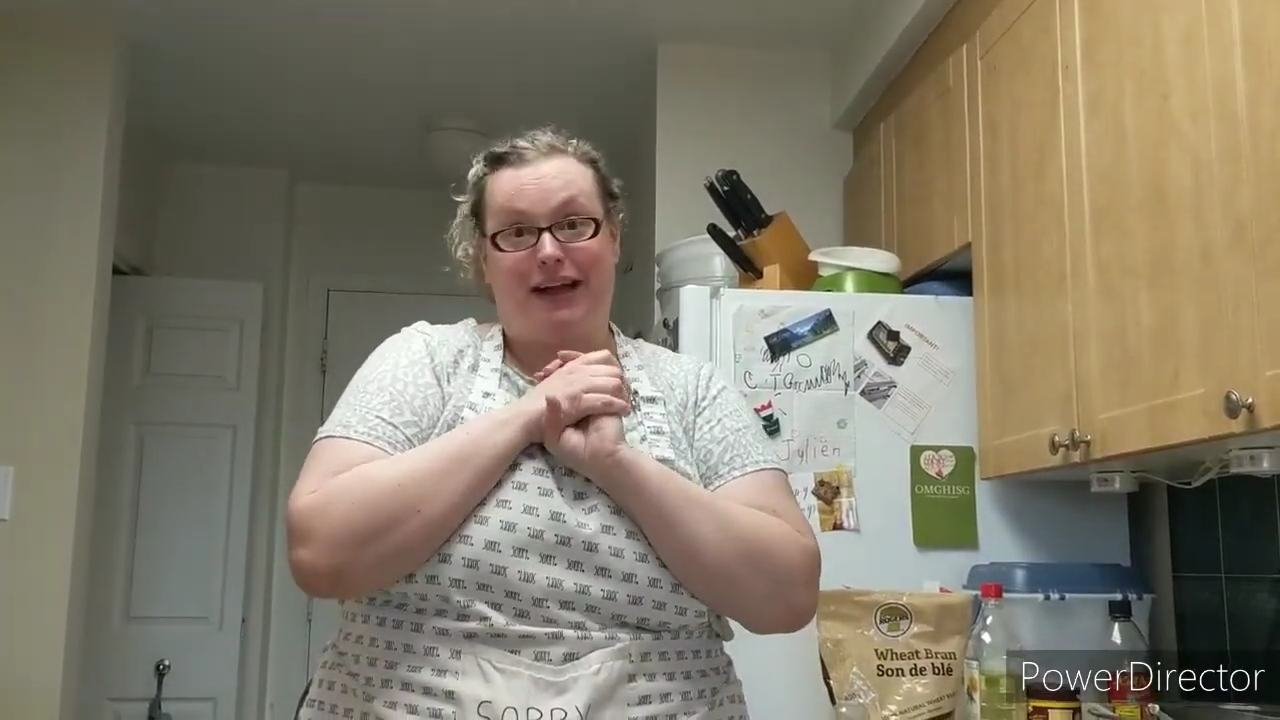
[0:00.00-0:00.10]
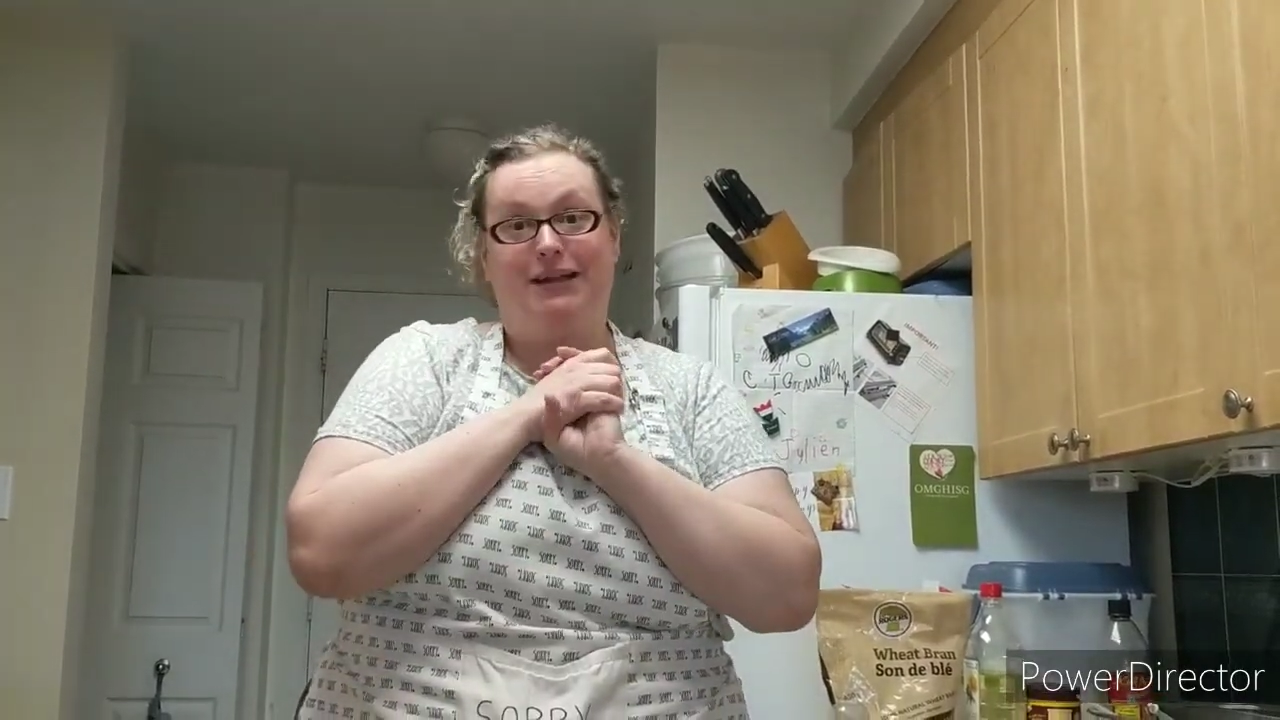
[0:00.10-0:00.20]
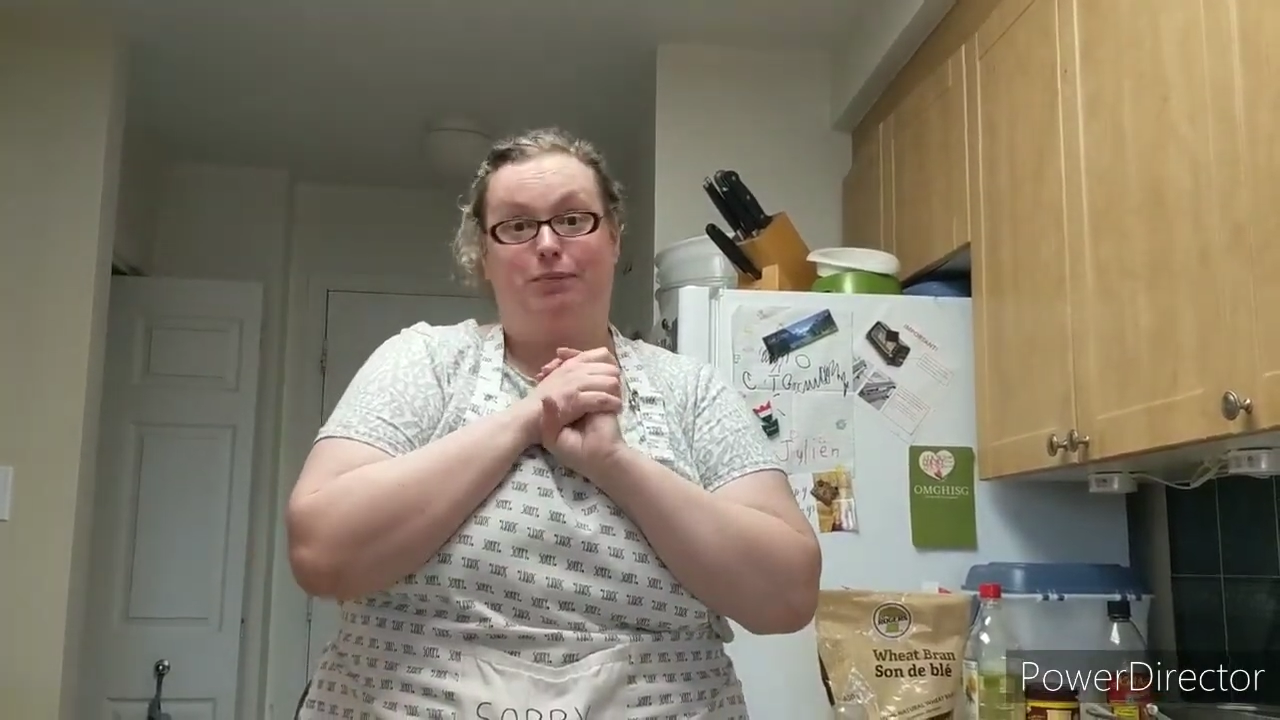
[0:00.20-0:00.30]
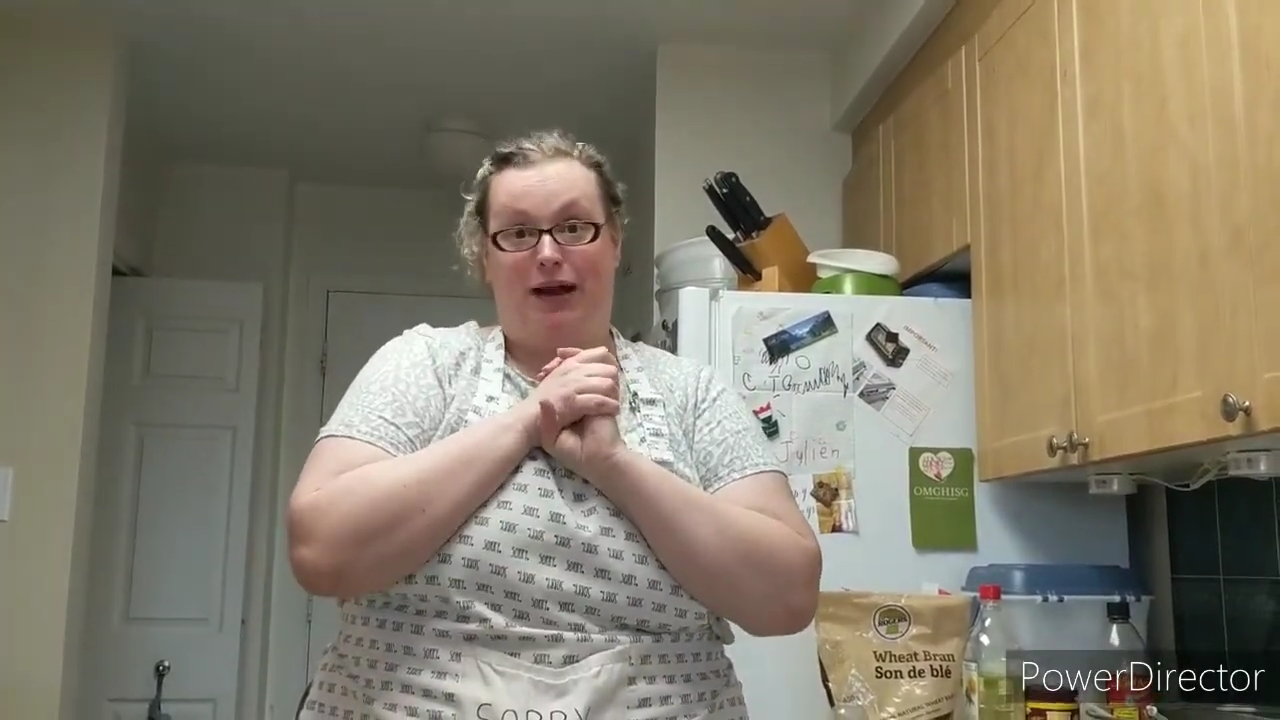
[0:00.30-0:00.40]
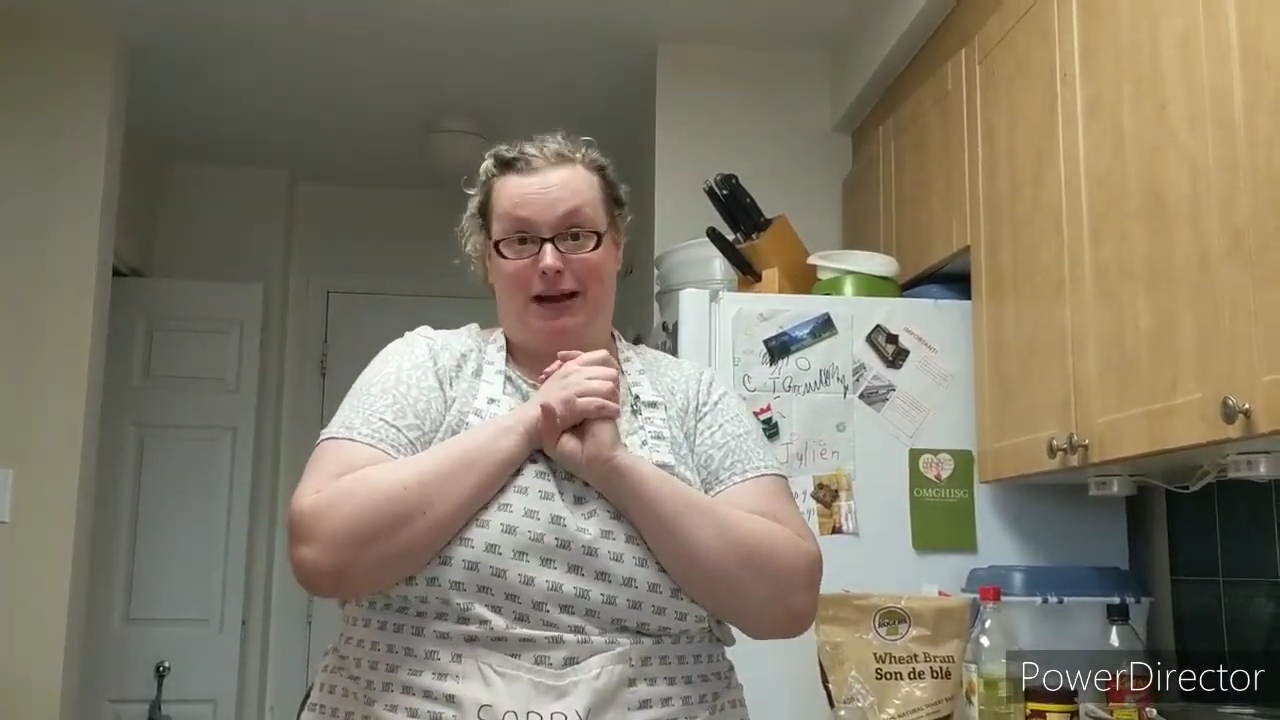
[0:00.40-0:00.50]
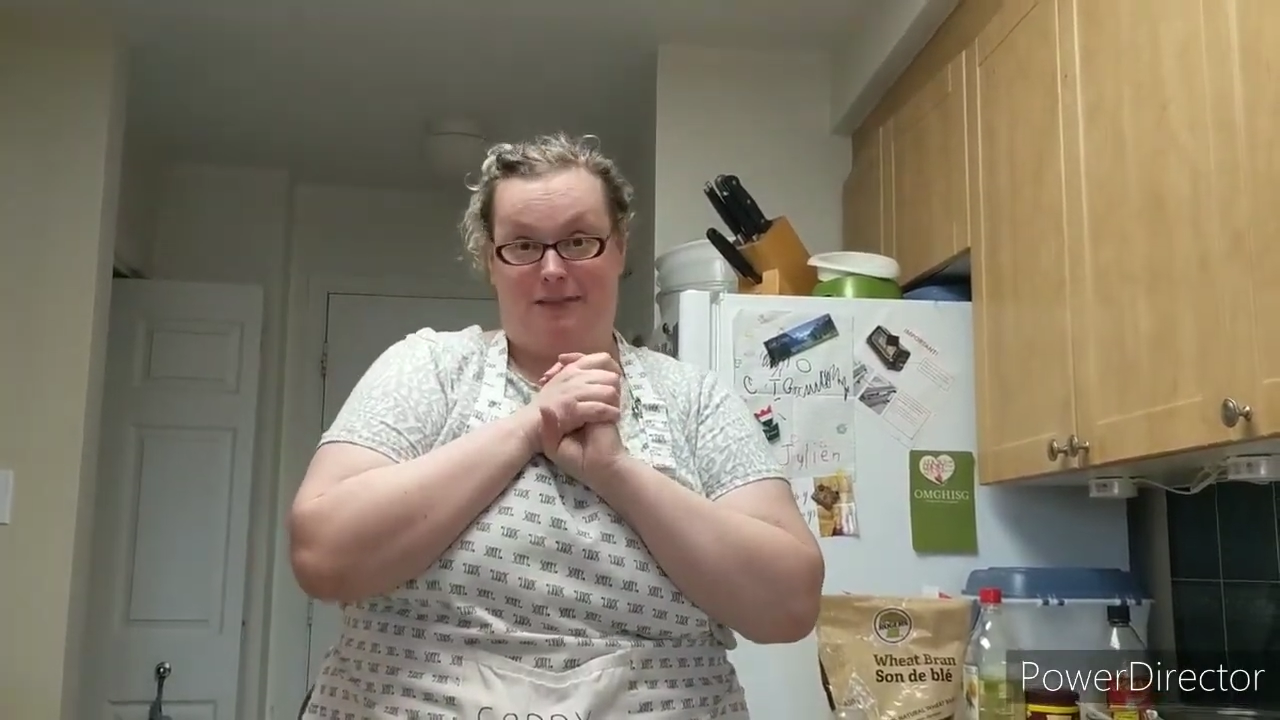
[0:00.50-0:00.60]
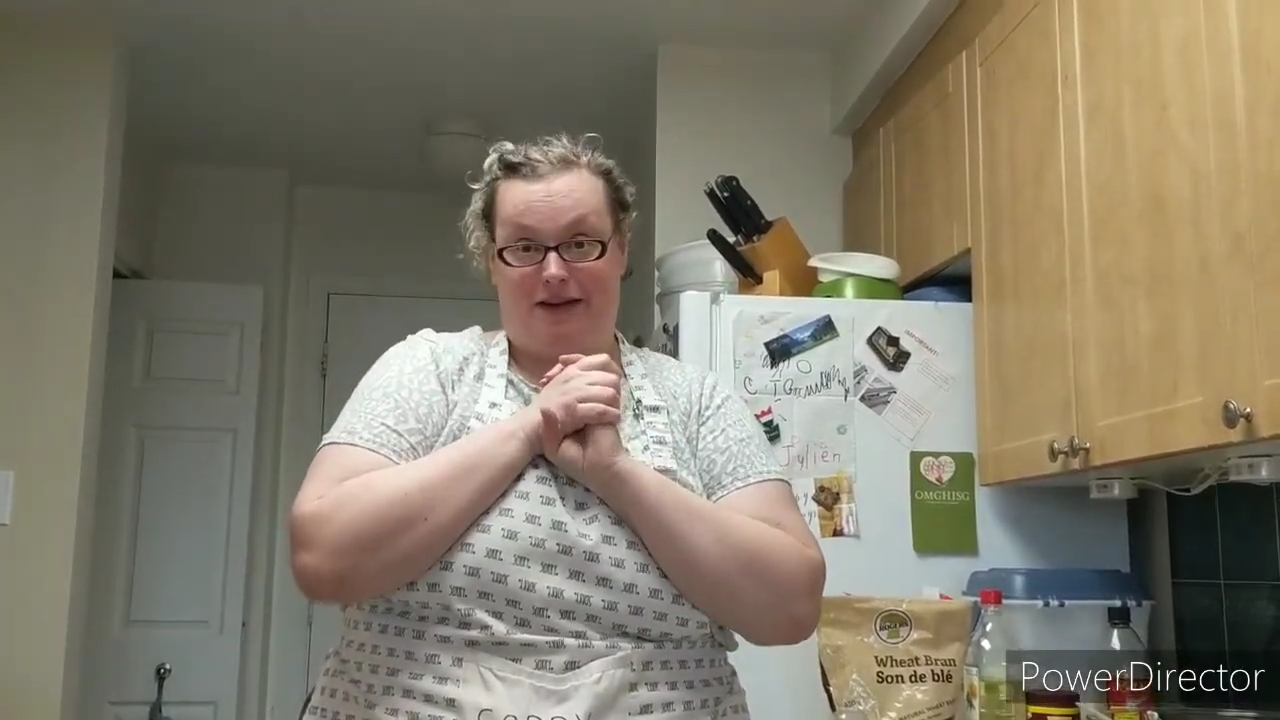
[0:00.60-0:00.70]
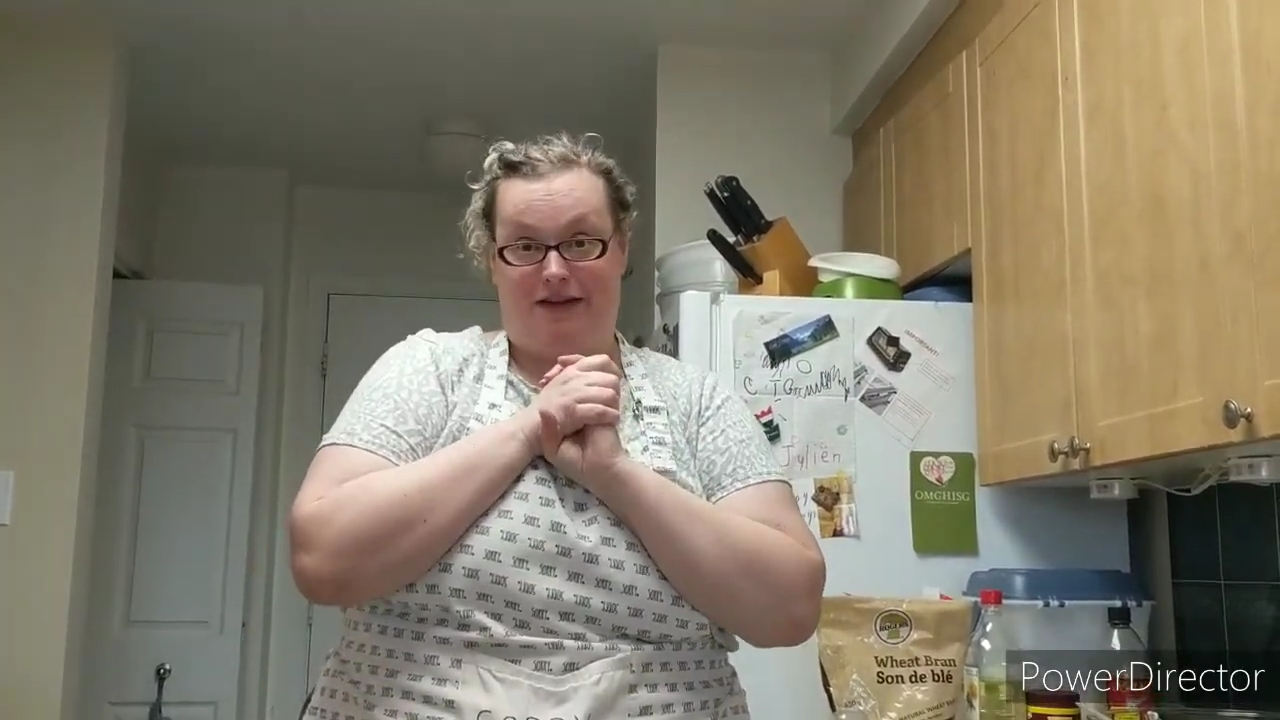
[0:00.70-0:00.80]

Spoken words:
Bran muffin